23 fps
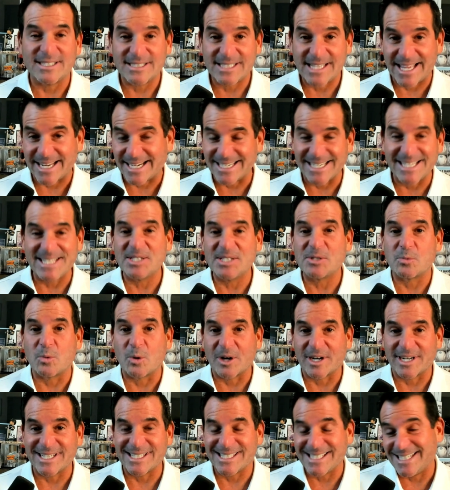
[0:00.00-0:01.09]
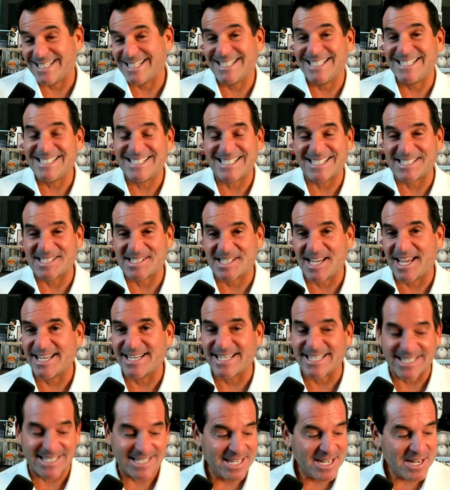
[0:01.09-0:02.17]
and it is working, and it is
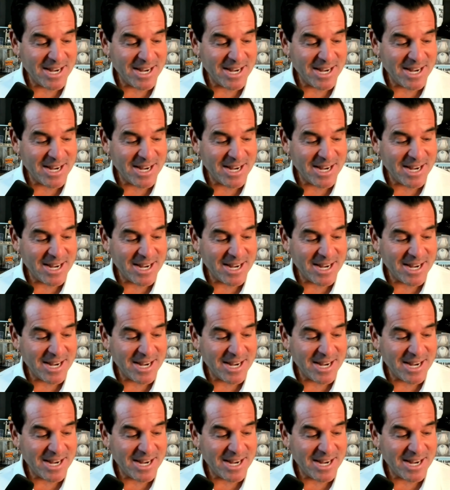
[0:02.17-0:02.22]
exciting.